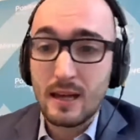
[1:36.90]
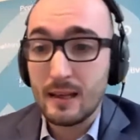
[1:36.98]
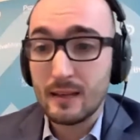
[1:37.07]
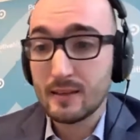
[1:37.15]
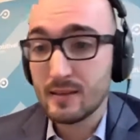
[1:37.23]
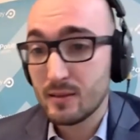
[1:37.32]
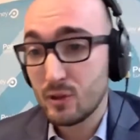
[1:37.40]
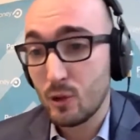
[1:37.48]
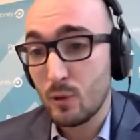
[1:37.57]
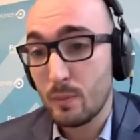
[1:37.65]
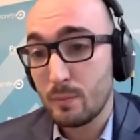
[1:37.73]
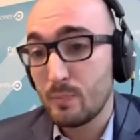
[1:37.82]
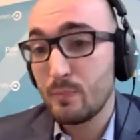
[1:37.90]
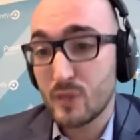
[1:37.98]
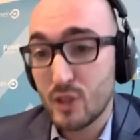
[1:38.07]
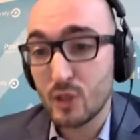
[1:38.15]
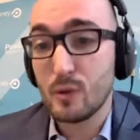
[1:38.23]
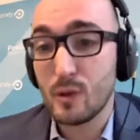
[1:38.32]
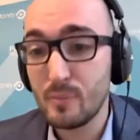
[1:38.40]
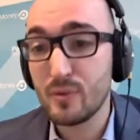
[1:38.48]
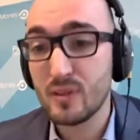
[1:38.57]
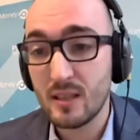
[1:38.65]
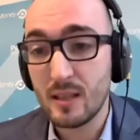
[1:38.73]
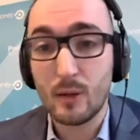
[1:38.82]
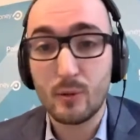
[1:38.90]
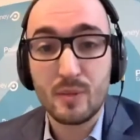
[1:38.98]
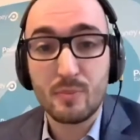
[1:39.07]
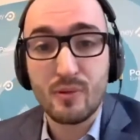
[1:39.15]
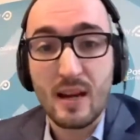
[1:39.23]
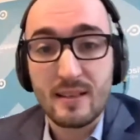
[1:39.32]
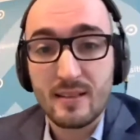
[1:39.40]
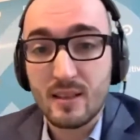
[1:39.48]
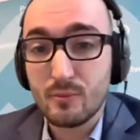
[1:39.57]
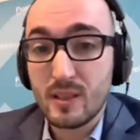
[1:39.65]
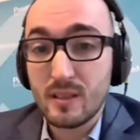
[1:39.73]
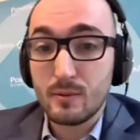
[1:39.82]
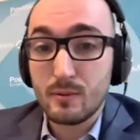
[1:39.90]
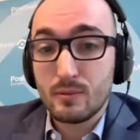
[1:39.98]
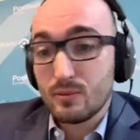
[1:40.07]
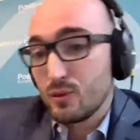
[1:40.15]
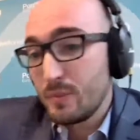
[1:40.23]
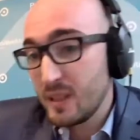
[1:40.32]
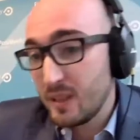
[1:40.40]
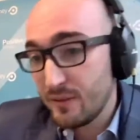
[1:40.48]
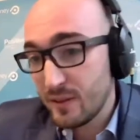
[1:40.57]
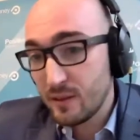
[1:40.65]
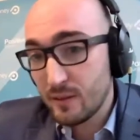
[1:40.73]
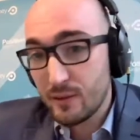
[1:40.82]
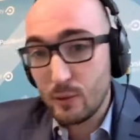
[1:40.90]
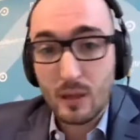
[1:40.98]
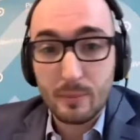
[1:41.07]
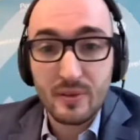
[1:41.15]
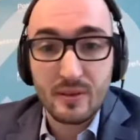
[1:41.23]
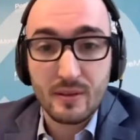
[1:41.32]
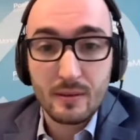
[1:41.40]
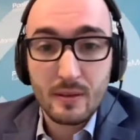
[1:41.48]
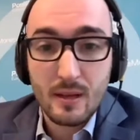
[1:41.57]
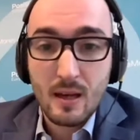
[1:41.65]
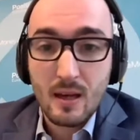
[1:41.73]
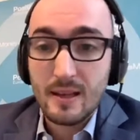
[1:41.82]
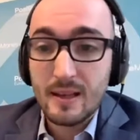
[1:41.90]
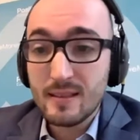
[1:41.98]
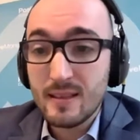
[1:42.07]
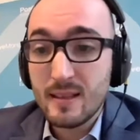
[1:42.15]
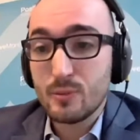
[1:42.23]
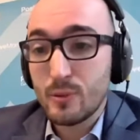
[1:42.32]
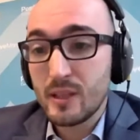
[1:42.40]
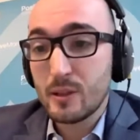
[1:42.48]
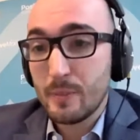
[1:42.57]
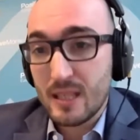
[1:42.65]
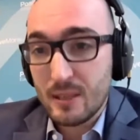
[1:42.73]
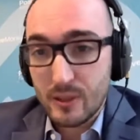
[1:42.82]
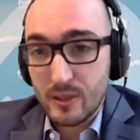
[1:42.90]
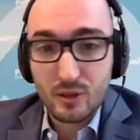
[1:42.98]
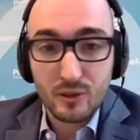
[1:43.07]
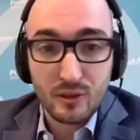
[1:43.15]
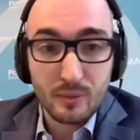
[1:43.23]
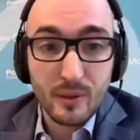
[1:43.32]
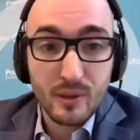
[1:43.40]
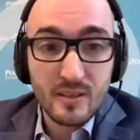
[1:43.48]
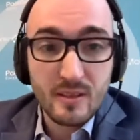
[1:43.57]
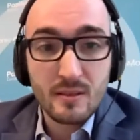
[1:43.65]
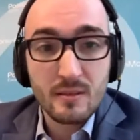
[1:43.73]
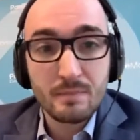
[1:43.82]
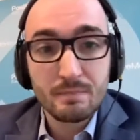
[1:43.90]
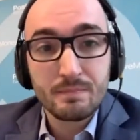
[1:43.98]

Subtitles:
and, you know, generally boosting equity prices to the benefit of the 1%? Is this really the best way to conduct policies?